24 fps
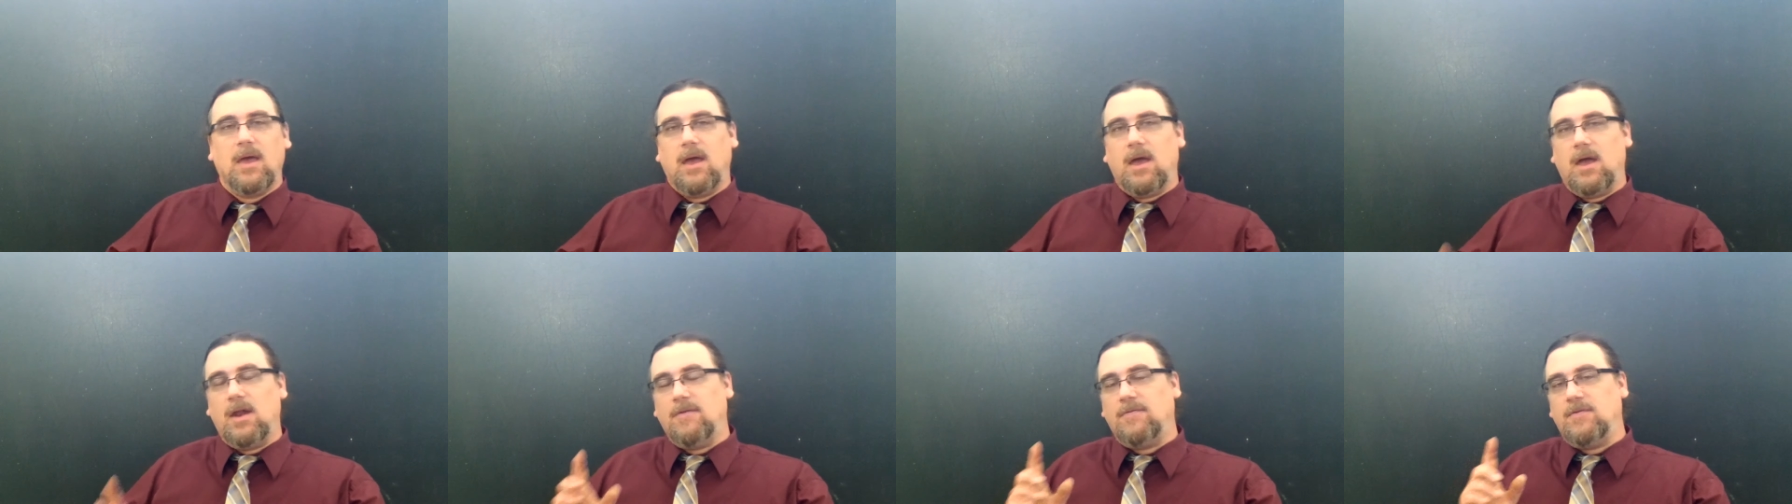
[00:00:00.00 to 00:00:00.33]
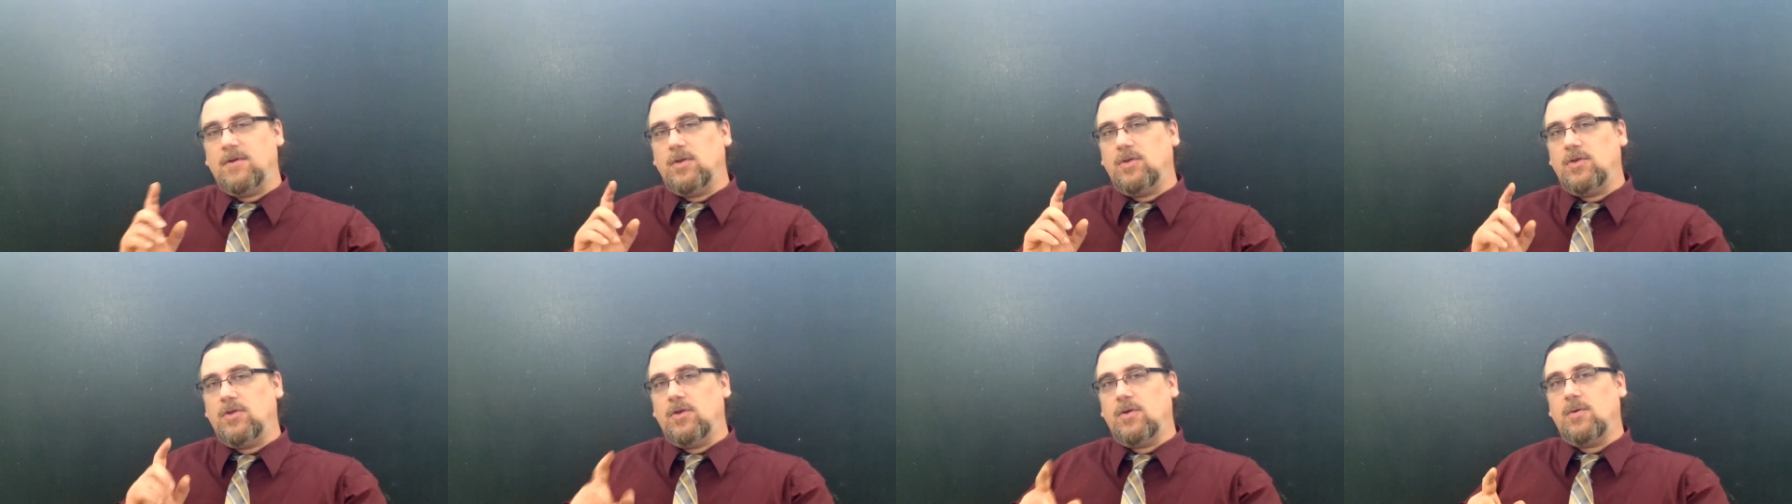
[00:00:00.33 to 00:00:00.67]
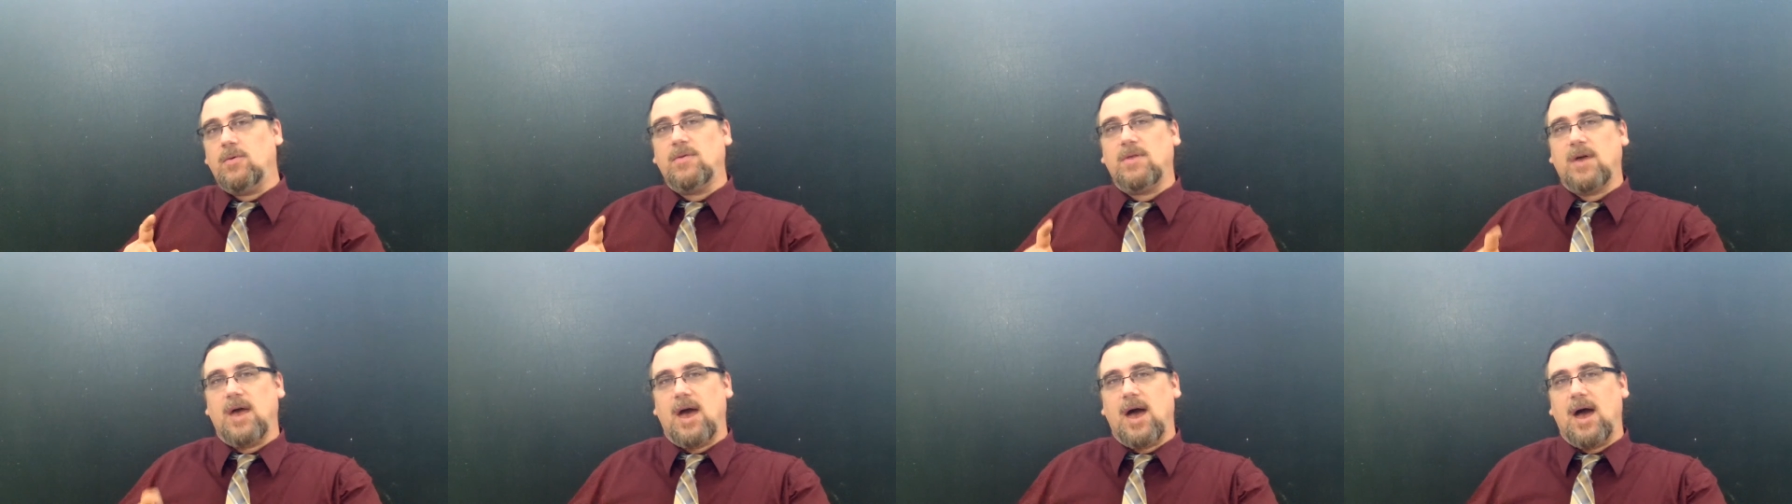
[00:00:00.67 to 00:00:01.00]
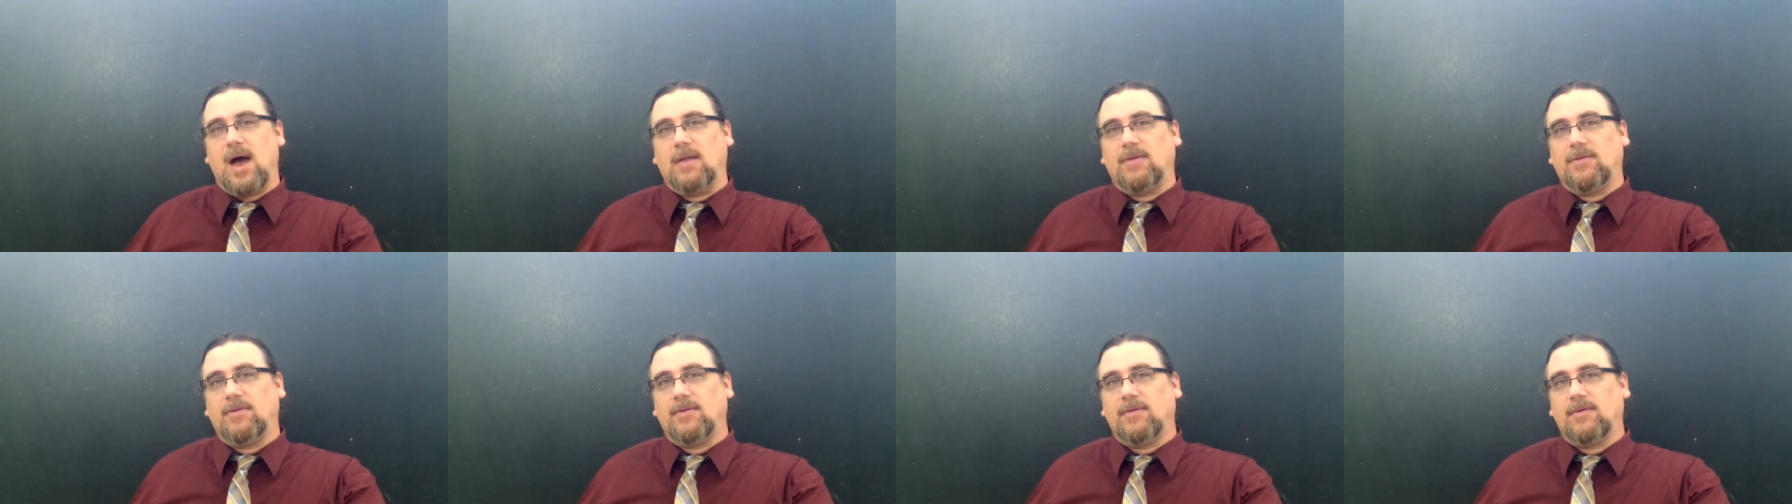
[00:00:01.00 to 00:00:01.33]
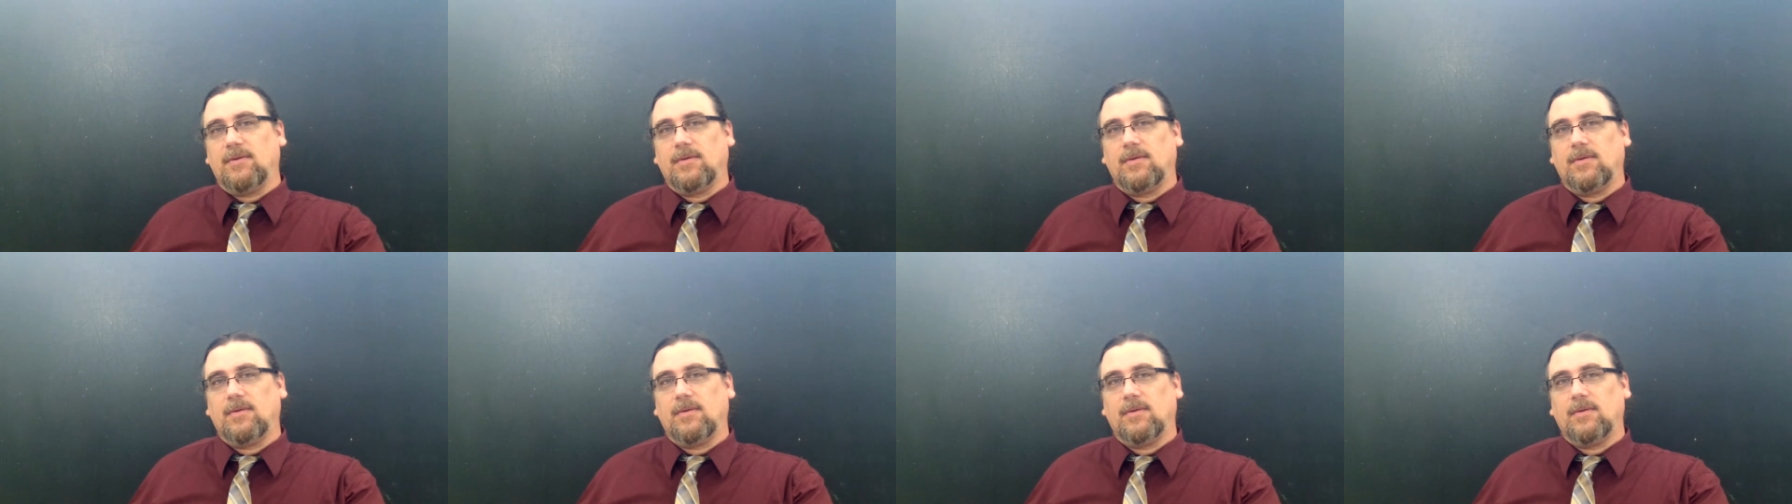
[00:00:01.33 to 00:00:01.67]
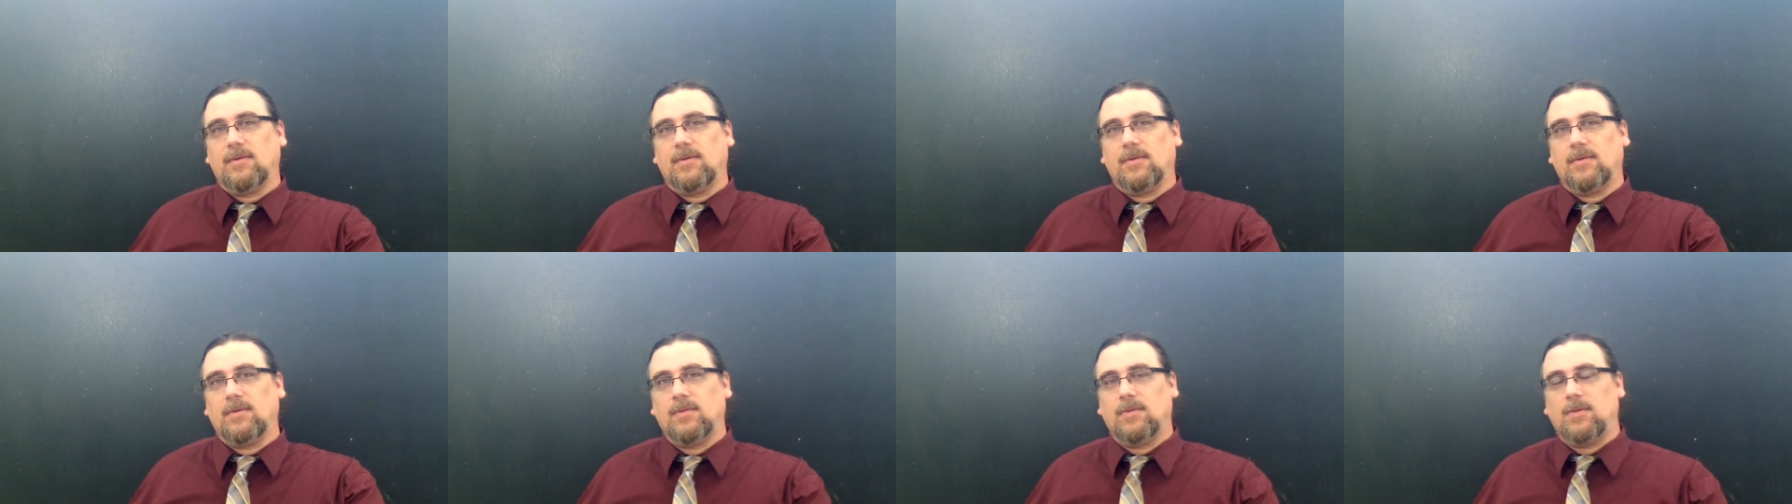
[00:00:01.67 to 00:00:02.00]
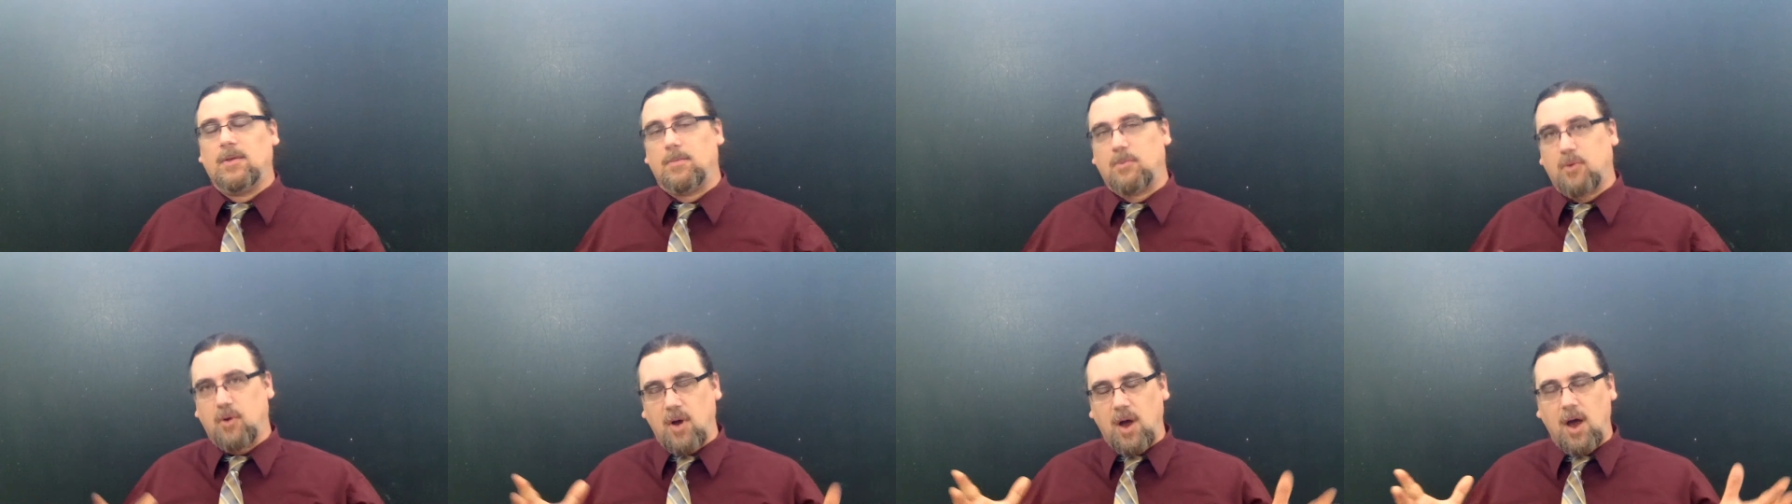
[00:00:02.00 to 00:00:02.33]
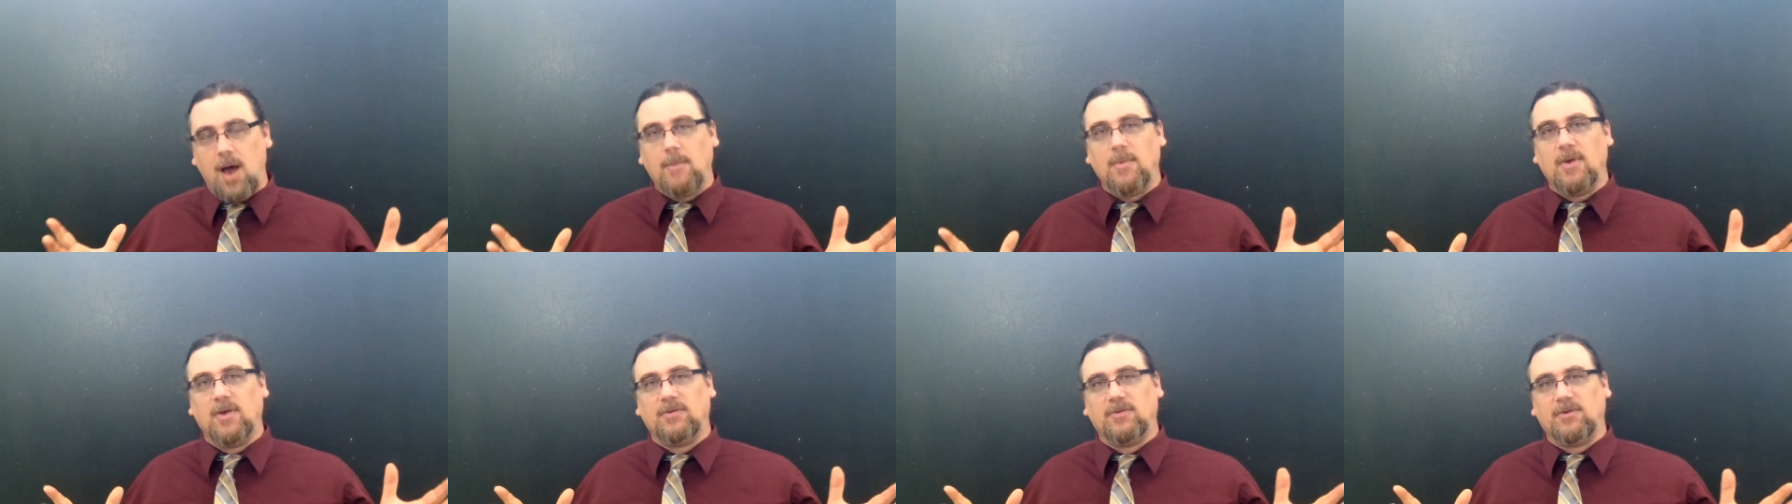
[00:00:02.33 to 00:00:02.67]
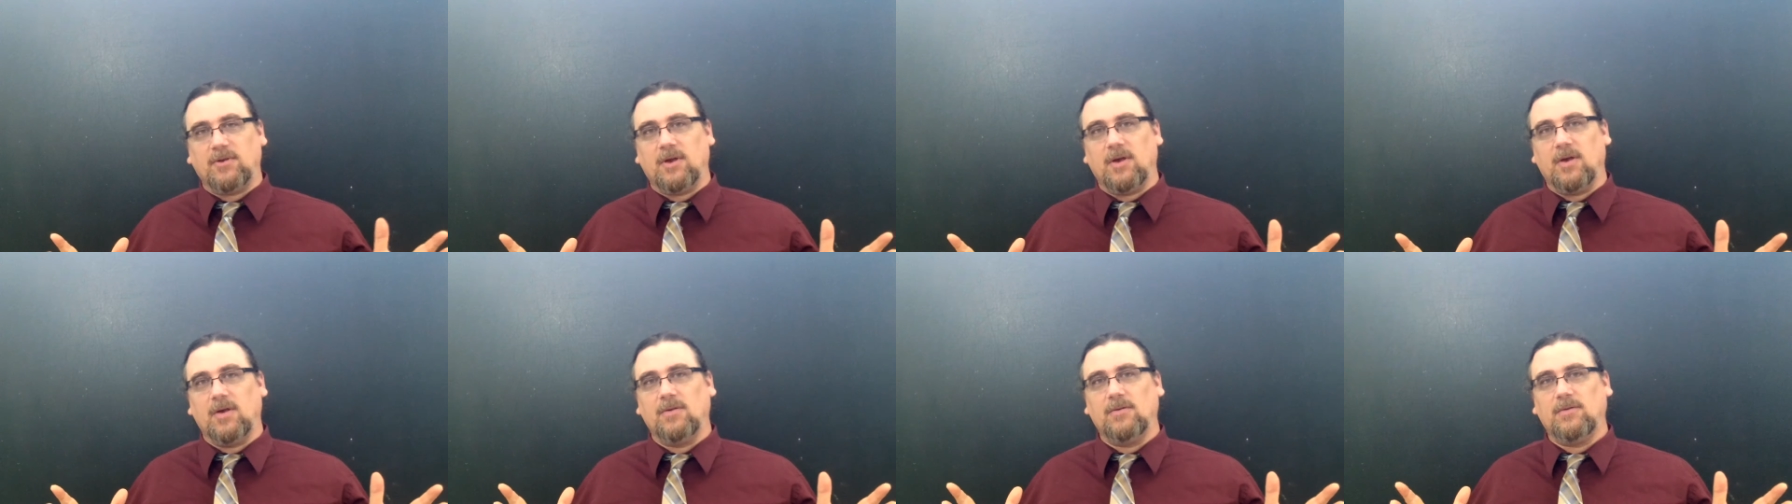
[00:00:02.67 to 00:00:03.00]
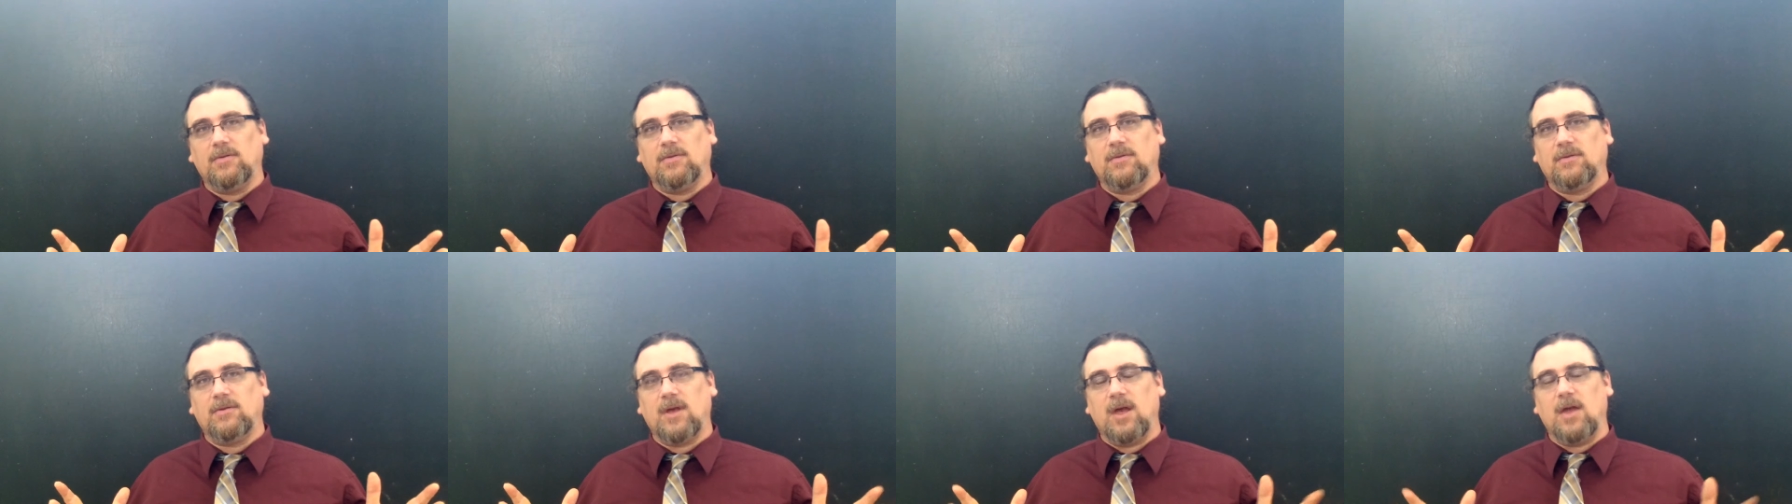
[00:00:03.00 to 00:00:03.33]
And if you do that, the promise is